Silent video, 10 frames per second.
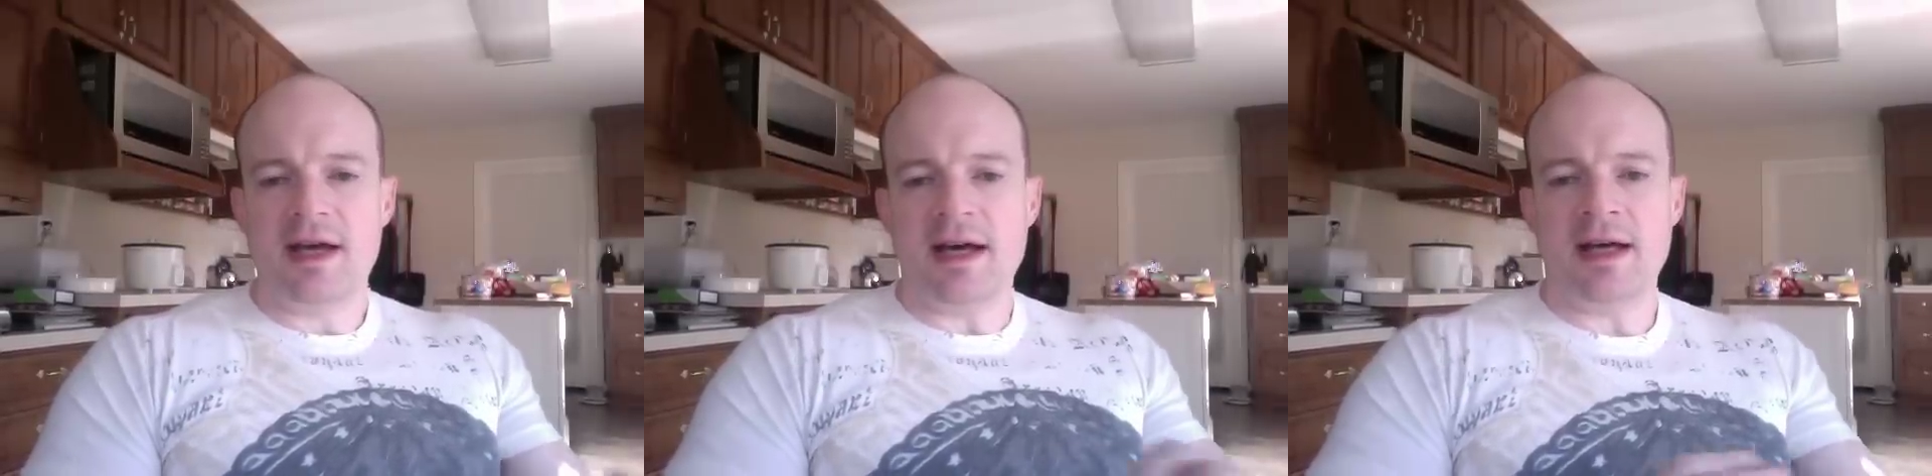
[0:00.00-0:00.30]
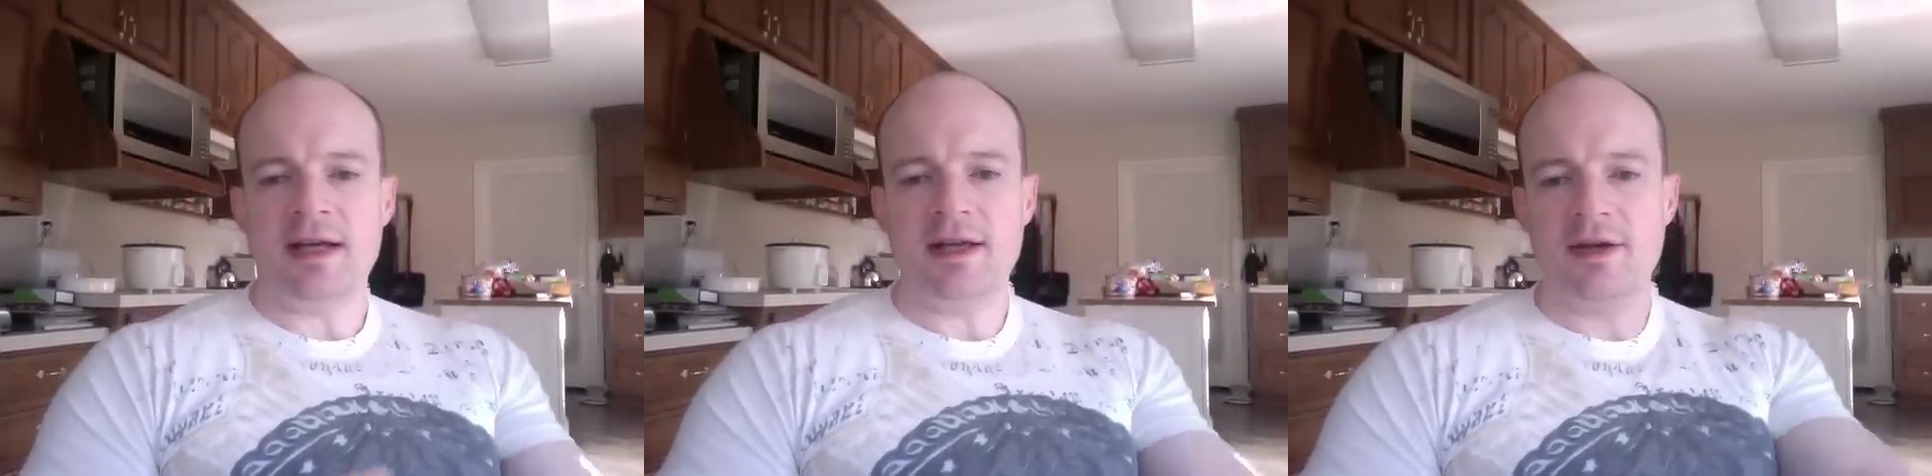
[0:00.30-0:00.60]

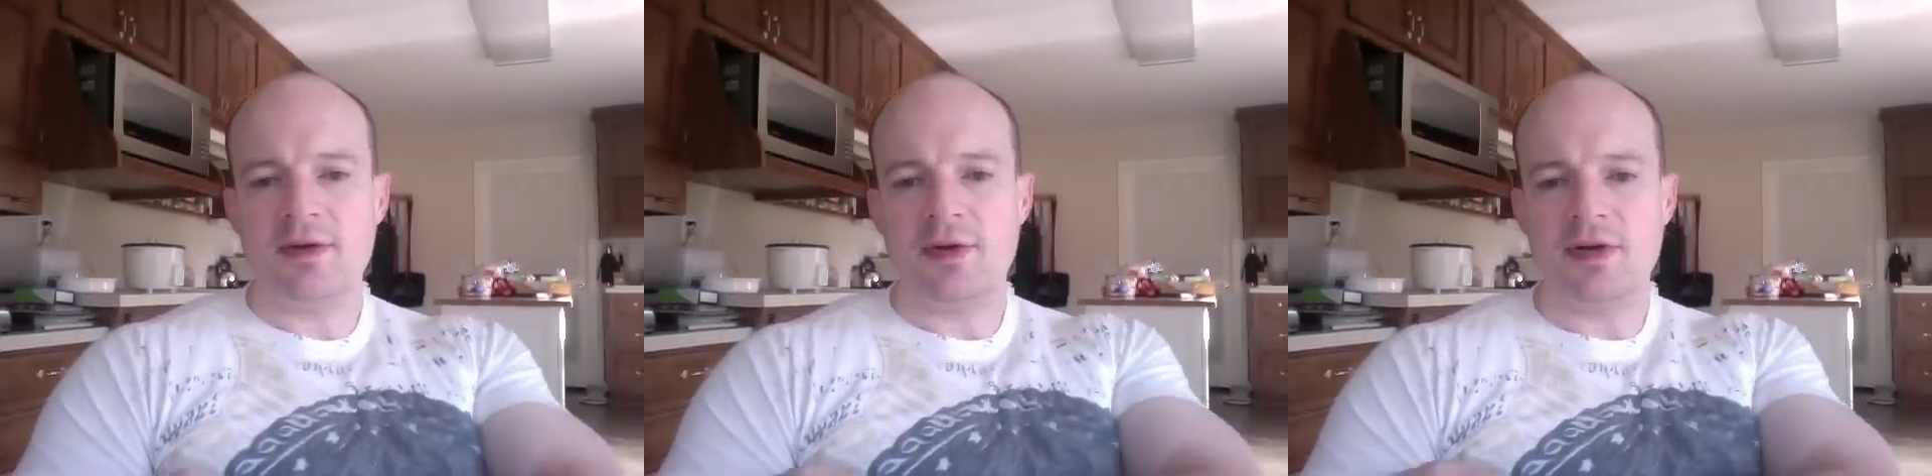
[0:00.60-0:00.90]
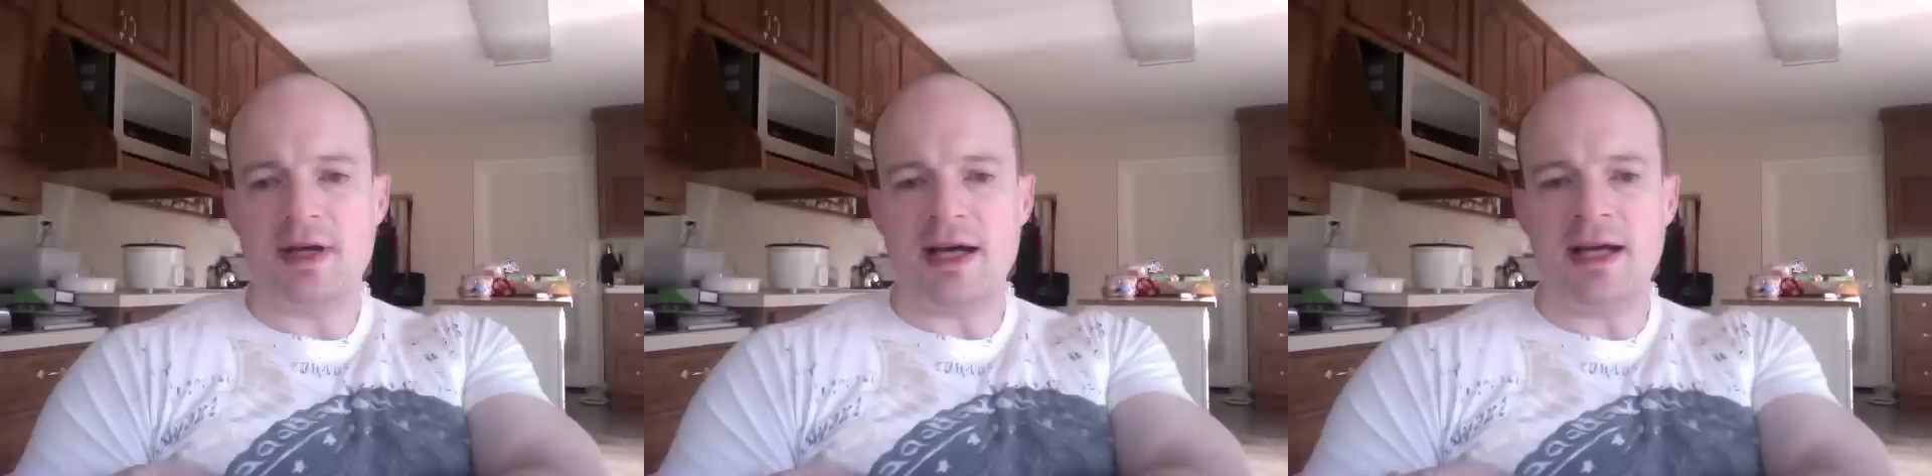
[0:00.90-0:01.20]
I
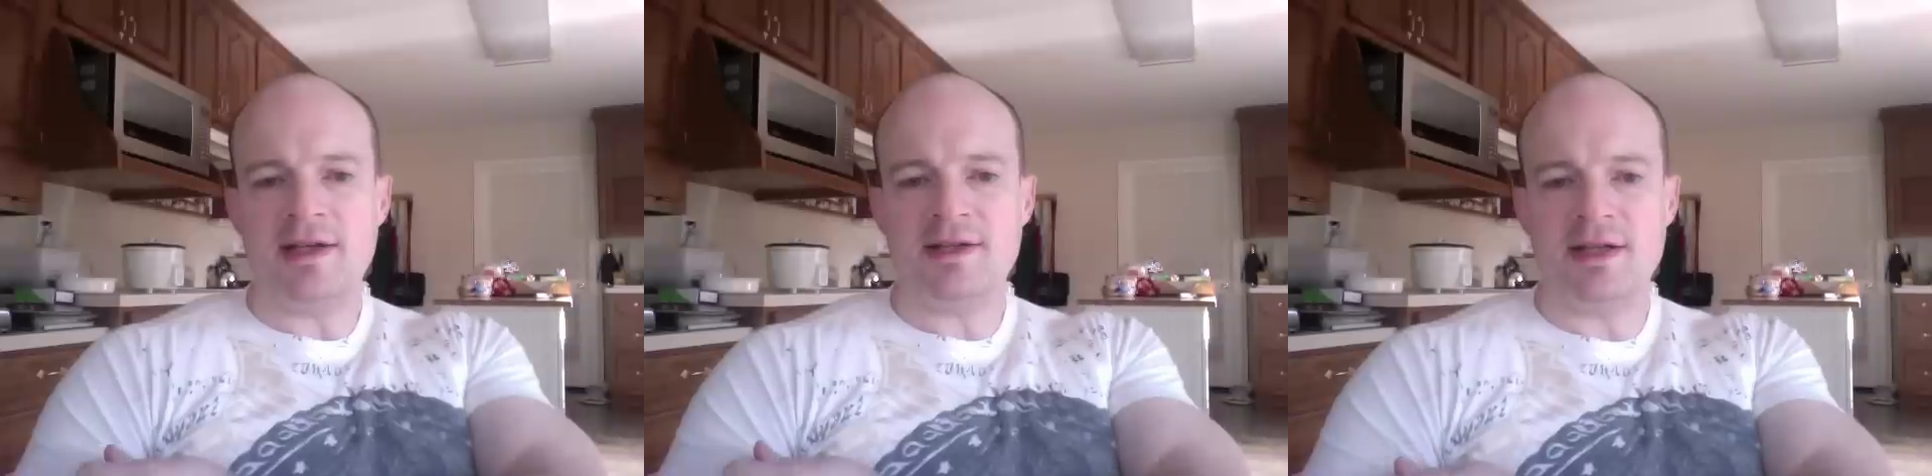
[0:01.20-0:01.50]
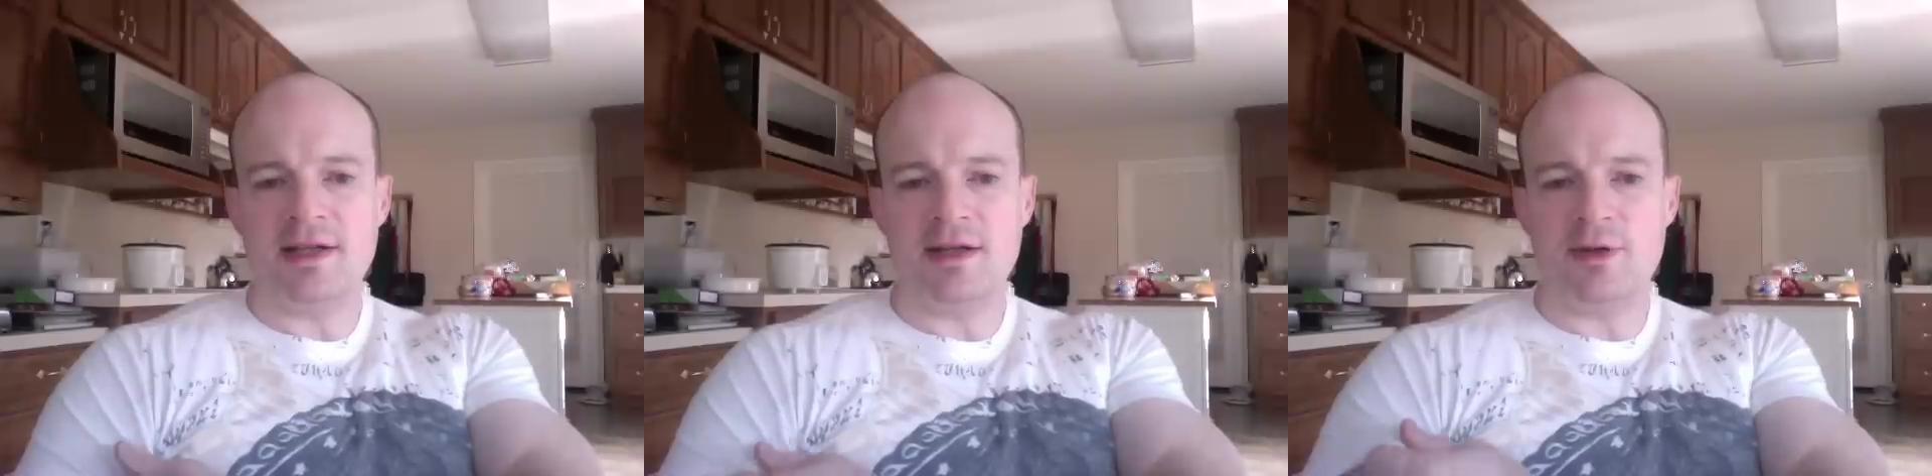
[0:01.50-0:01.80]

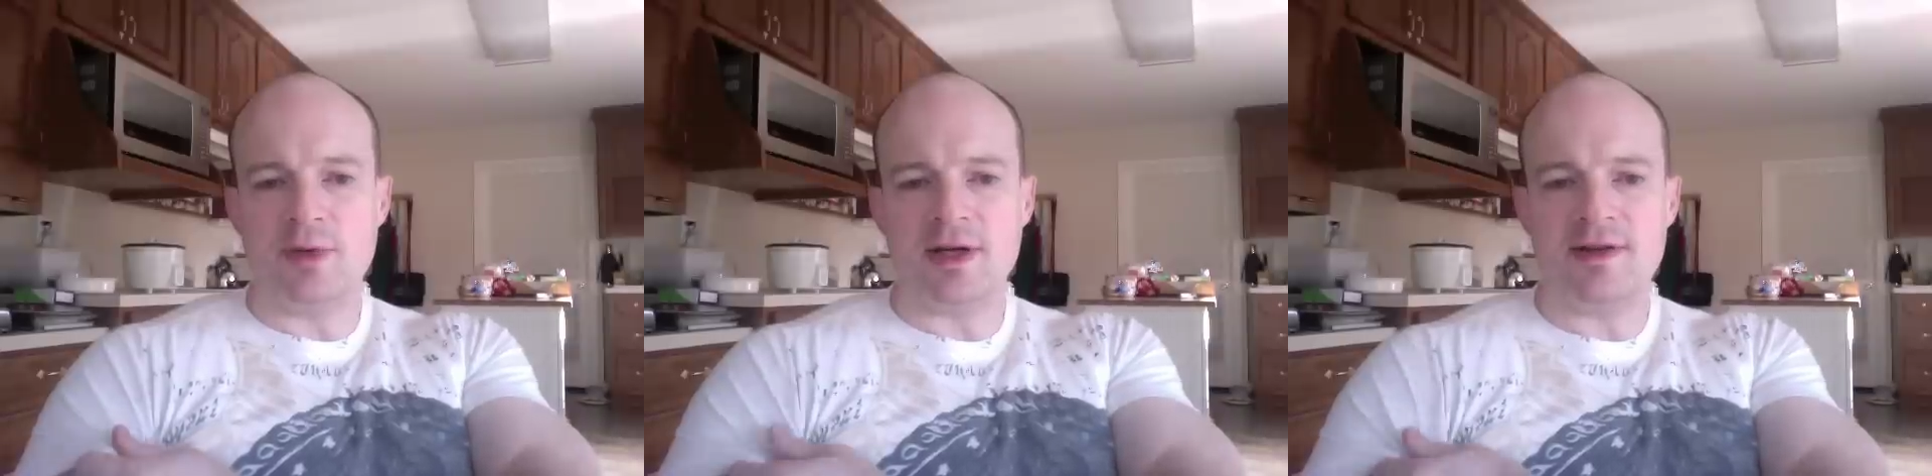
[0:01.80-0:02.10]
tended to wear,